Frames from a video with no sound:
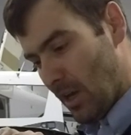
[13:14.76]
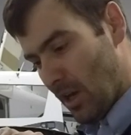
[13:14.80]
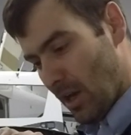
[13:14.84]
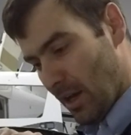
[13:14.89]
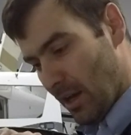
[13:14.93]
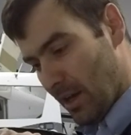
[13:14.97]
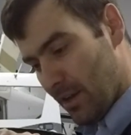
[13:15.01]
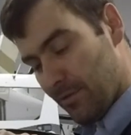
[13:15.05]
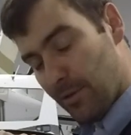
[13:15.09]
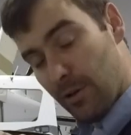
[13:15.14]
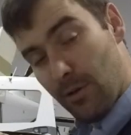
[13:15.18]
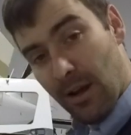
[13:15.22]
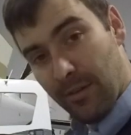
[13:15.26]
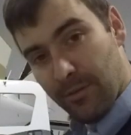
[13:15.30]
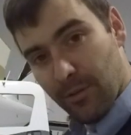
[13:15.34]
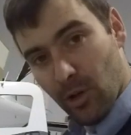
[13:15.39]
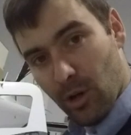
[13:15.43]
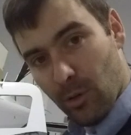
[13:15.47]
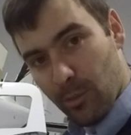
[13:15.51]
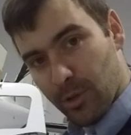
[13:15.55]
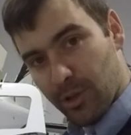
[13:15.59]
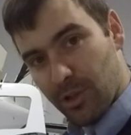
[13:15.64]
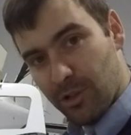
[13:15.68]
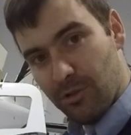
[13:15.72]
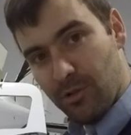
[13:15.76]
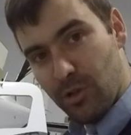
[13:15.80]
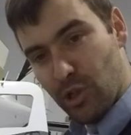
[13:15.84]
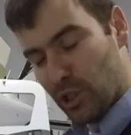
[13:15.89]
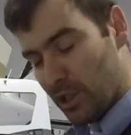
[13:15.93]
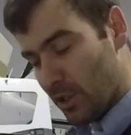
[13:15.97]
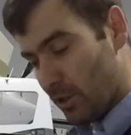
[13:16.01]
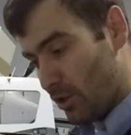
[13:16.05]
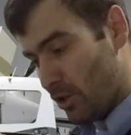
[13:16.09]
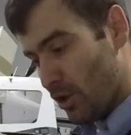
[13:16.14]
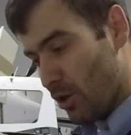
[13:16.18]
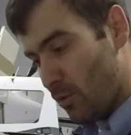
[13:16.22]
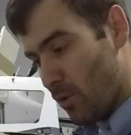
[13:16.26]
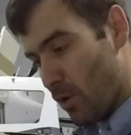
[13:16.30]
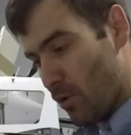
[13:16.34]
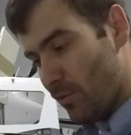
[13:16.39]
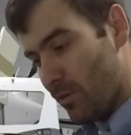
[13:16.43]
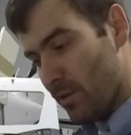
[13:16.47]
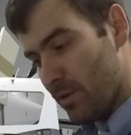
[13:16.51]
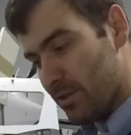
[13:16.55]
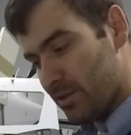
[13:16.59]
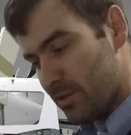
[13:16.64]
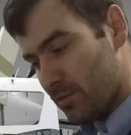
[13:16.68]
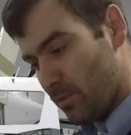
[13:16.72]
If you have an opportunity to go over
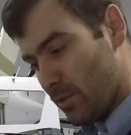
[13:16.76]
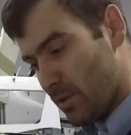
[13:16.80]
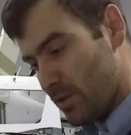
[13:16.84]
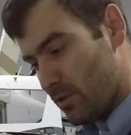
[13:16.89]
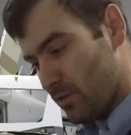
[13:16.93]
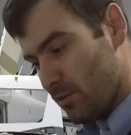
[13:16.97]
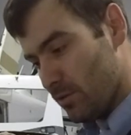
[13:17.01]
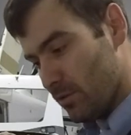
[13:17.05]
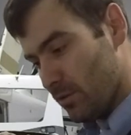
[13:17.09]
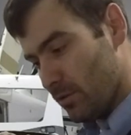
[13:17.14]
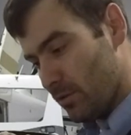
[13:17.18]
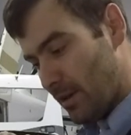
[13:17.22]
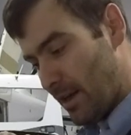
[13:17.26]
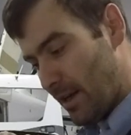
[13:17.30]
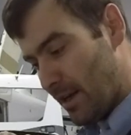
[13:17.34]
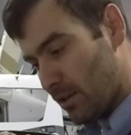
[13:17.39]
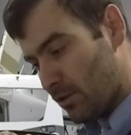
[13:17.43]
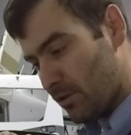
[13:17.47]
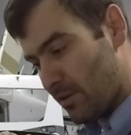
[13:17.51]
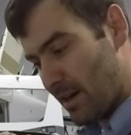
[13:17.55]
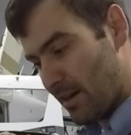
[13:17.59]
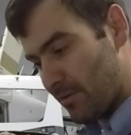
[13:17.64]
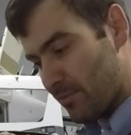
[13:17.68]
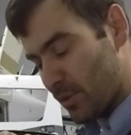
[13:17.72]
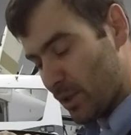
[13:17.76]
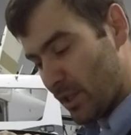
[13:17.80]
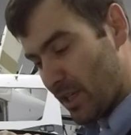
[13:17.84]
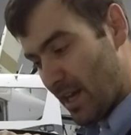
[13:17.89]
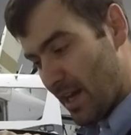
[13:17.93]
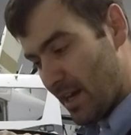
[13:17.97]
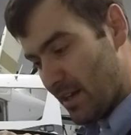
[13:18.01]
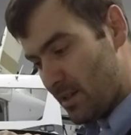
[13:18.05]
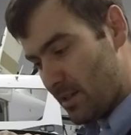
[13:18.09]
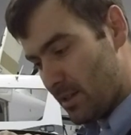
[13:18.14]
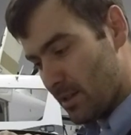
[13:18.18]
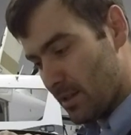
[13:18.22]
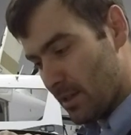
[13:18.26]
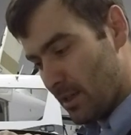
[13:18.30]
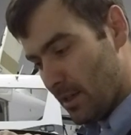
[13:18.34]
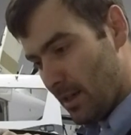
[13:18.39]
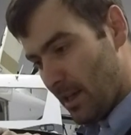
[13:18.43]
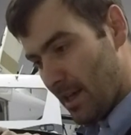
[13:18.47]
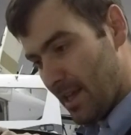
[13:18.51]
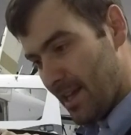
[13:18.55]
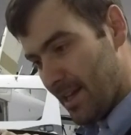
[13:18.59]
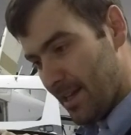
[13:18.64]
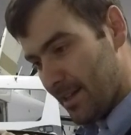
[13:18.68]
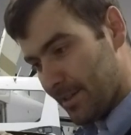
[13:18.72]
this with your aircraft mechanic
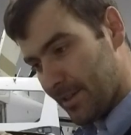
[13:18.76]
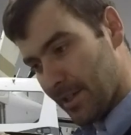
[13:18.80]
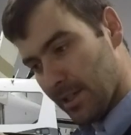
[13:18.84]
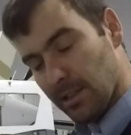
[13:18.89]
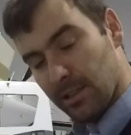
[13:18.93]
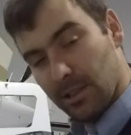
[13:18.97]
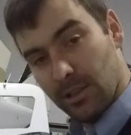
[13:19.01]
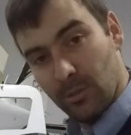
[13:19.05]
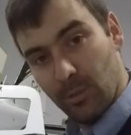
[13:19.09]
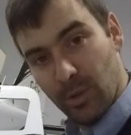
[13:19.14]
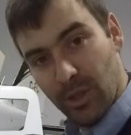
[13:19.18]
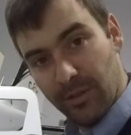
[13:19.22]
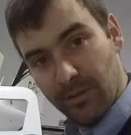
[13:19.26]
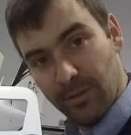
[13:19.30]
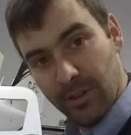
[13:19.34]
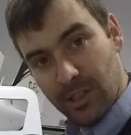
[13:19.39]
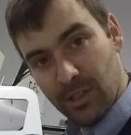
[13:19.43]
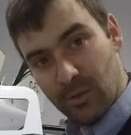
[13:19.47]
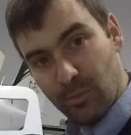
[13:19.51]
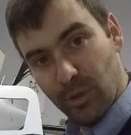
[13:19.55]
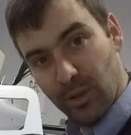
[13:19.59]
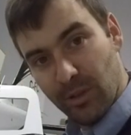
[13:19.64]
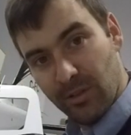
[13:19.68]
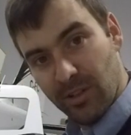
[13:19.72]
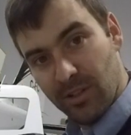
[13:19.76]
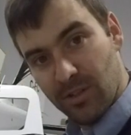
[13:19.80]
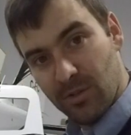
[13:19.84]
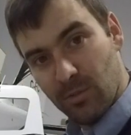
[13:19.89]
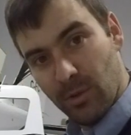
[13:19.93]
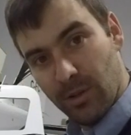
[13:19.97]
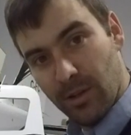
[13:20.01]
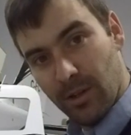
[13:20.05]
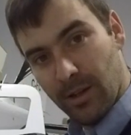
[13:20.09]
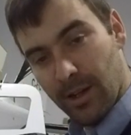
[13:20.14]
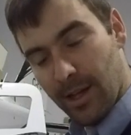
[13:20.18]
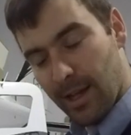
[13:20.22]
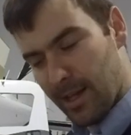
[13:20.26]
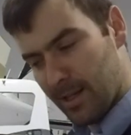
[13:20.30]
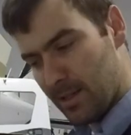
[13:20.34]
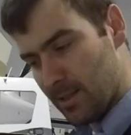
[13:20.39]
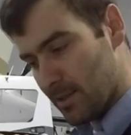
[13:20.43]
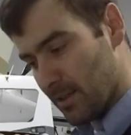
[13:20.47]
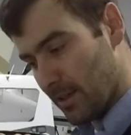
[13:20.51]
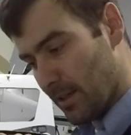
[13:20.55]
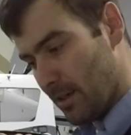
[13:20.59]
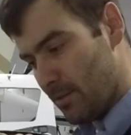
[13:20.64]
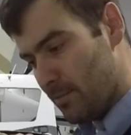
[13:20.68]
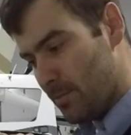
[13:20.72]
and get a little bit of experience with it ahead of
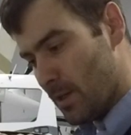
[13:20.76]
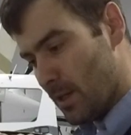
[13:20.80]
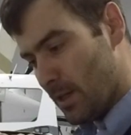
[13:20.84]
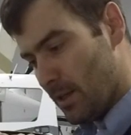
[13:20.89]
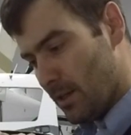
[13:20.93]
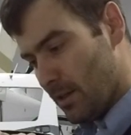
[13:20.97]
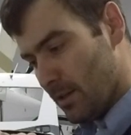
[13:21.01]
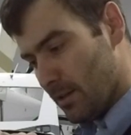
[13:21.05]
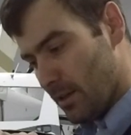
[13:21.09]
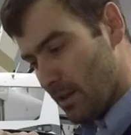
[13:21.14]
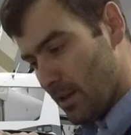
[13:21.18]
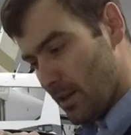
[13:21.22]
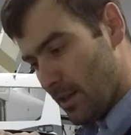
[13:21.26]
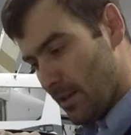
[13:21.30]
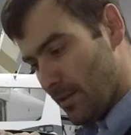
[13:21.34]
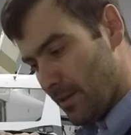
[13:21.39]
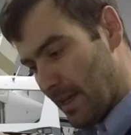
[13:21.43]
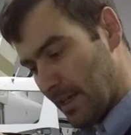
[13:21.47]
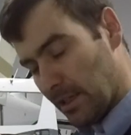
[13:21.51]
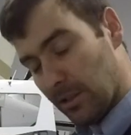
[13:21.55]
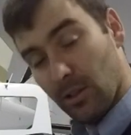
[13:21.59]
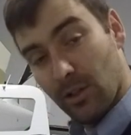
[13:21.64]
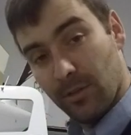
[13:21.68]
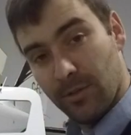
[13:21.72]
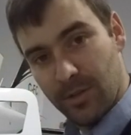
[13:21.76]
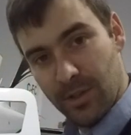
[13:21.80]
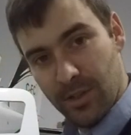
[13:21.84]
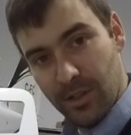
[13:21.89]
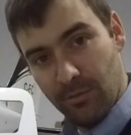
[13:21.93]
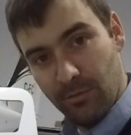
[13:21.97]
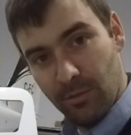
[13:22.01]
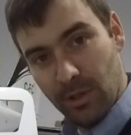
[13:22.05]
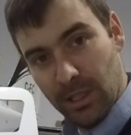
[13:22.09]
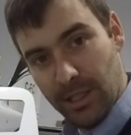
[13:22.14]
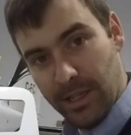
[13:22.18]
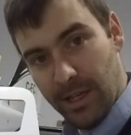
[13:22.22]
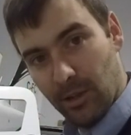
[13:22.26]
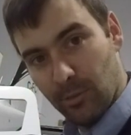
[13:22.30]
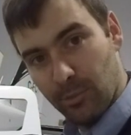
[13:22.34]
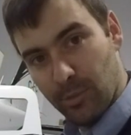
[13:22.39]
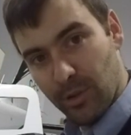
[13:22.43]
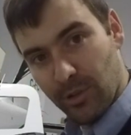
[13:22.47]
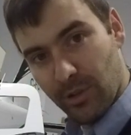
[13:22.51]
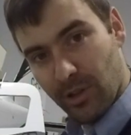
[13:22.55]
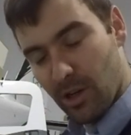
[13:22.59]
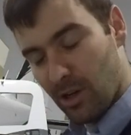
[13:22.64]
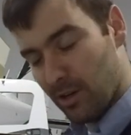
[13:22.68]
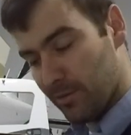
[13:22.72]
time, that'll obviously really help your
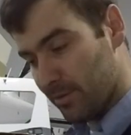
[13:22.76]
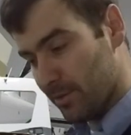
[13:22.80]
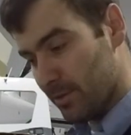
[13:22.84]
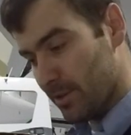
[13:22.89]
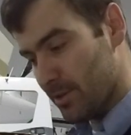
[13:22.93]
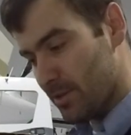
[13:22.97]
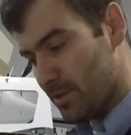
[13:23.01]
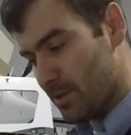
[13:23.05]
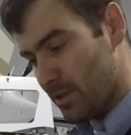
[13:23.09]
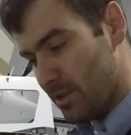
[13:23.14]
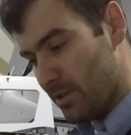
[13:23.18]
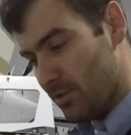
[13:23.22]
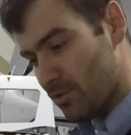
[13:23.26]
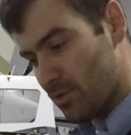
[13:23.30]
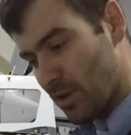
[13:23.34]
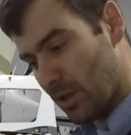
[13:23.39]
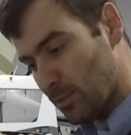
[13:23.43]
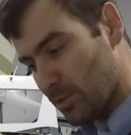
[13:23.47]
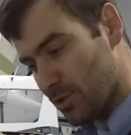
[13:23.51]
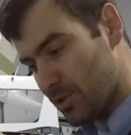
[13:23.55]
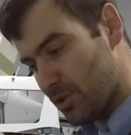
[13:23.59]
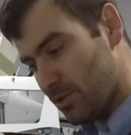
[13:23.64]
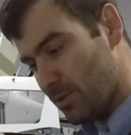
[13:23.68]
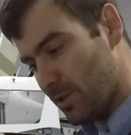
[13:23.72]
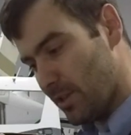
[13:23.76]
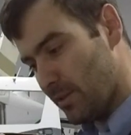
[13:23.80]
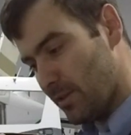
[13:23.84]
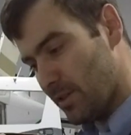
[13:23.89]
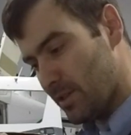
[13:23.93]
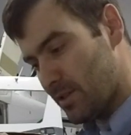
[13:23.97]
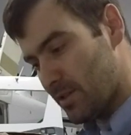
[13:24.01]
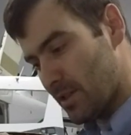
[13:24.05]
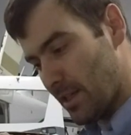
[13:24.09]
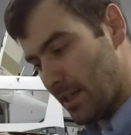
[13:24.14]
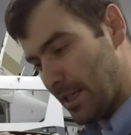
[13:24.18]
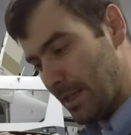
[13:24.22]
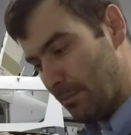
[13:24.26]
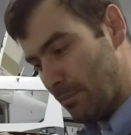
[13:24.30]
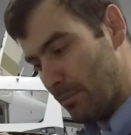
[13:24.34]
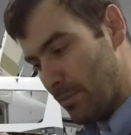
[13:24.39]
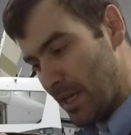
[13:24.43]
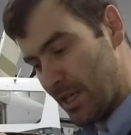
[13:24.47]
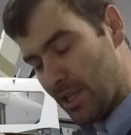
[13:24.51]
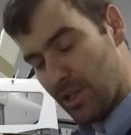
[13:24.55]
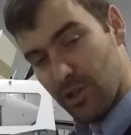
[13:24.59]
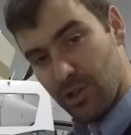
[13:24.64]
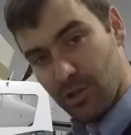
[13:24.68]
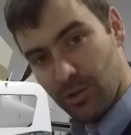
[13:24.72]
confidence in troubleshooting this and
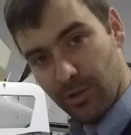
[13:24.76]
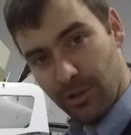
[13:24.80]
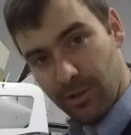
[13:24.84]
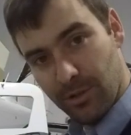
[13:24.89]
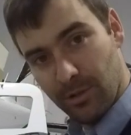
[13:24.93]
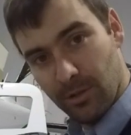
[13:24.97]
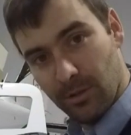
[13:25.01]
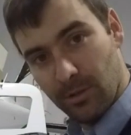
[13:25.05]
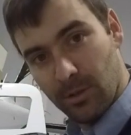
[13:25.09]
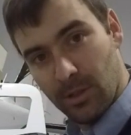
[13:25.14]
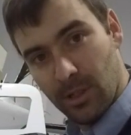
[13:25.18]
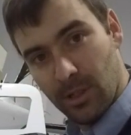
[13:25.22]
making sure you're